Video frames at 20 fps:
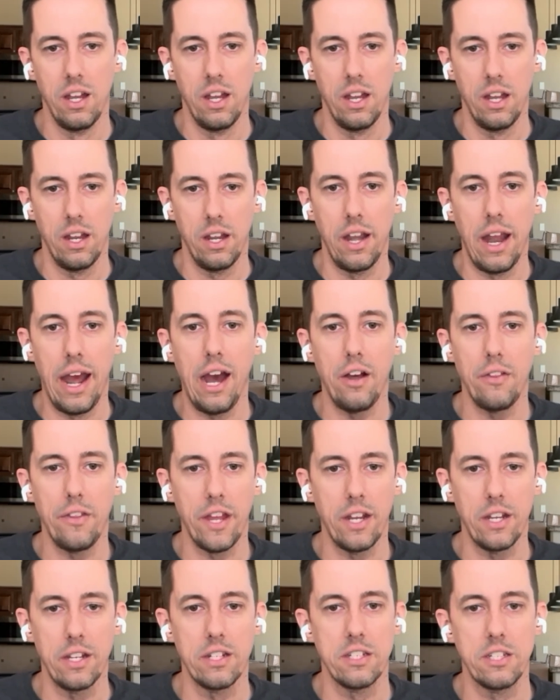Now
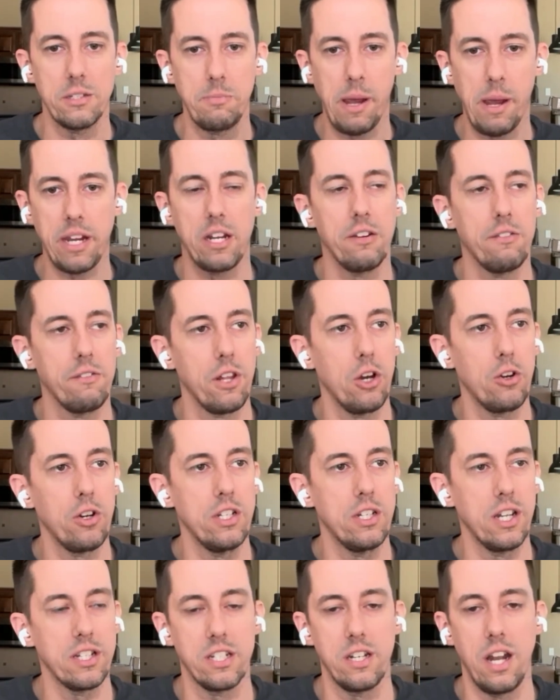that speculative loading
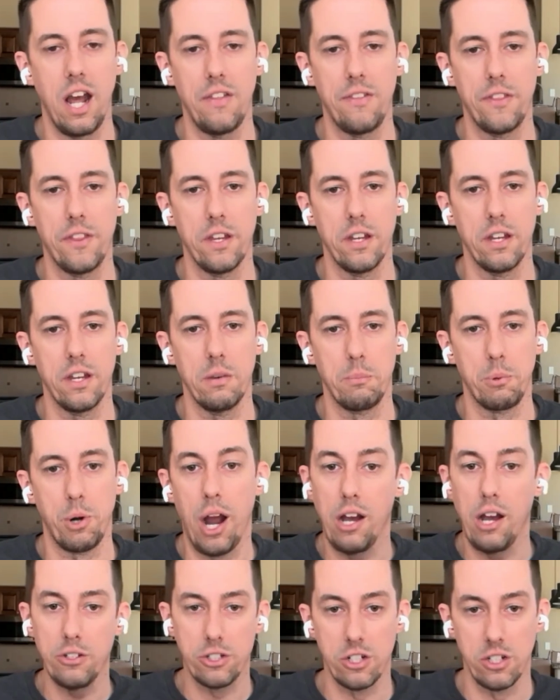does it at the
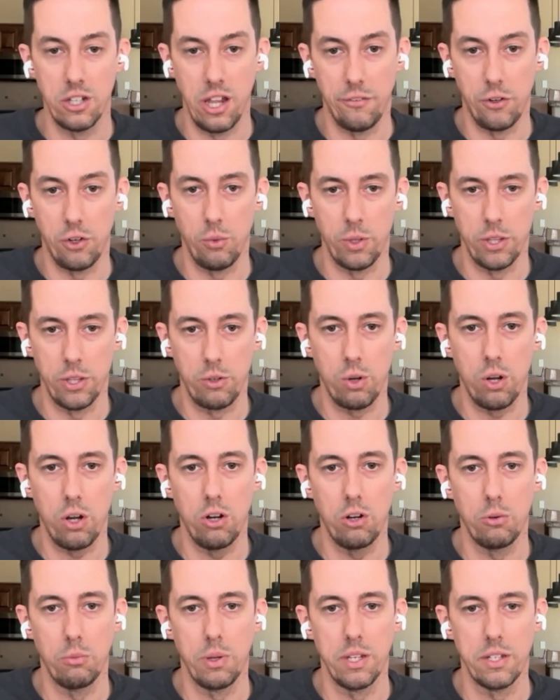browser level with
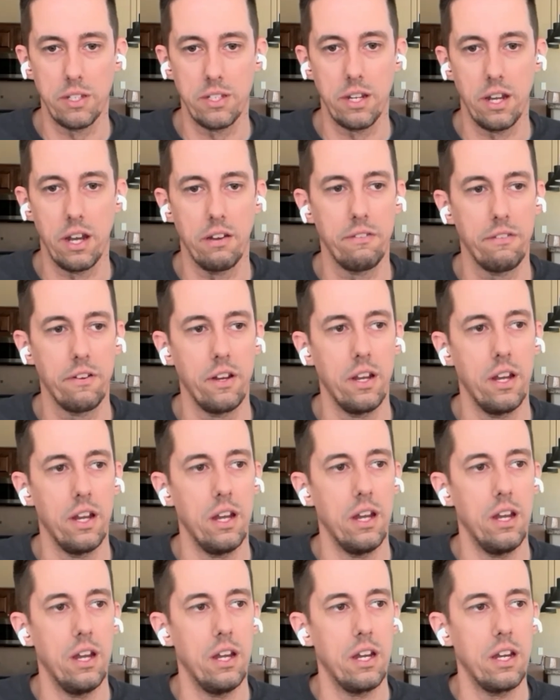Chrome and stuff,
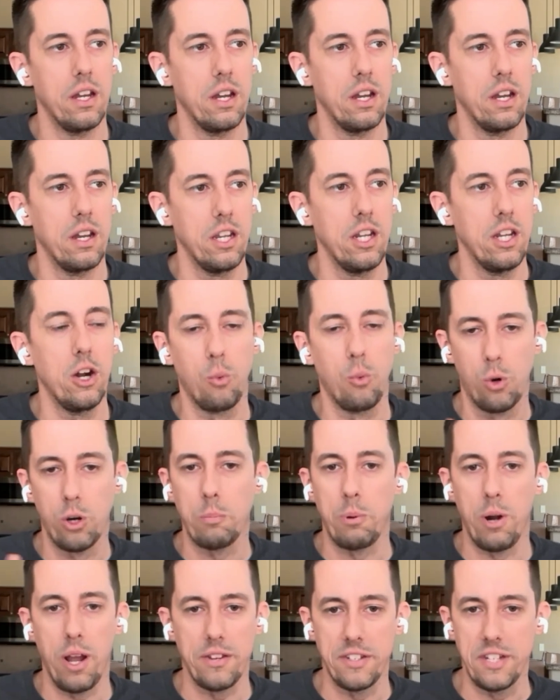
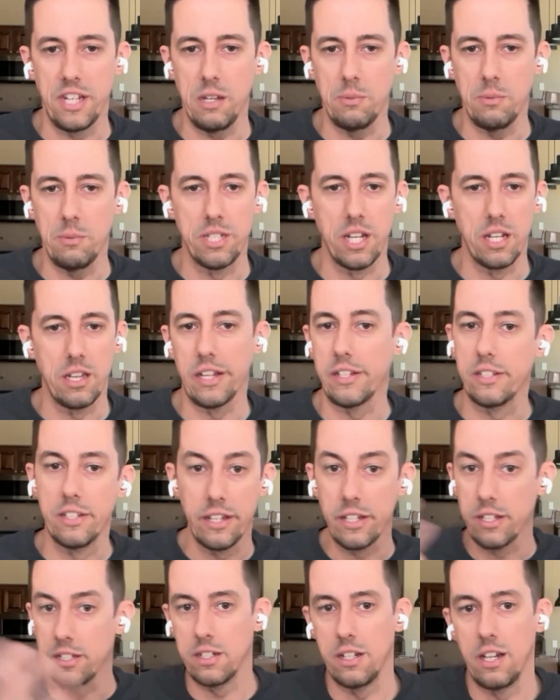WordPress team said,
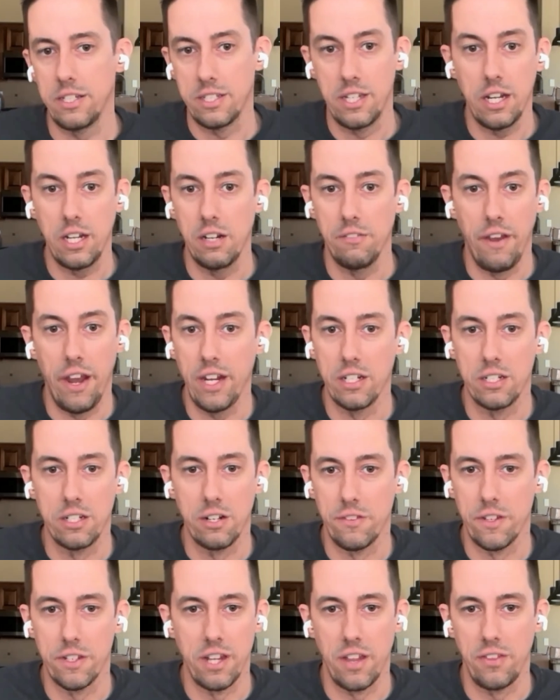let's take advantage
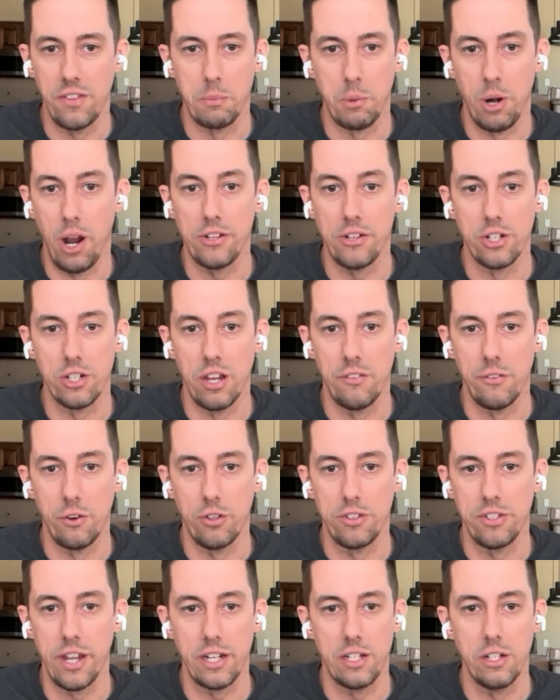of this at the browser level.
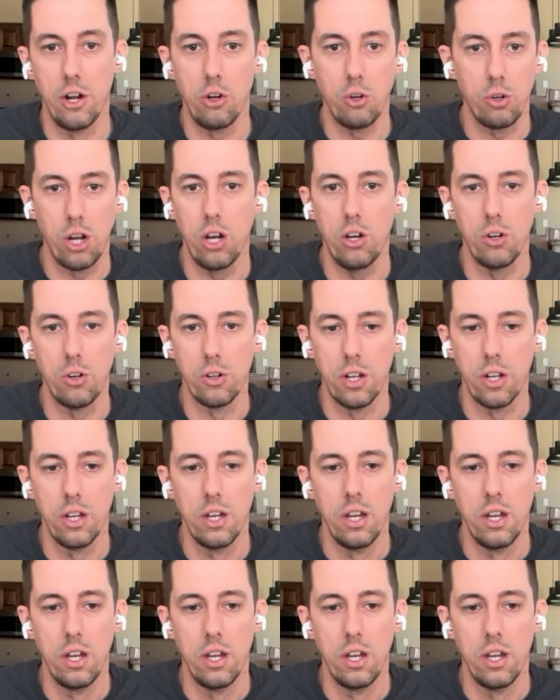It's like no code.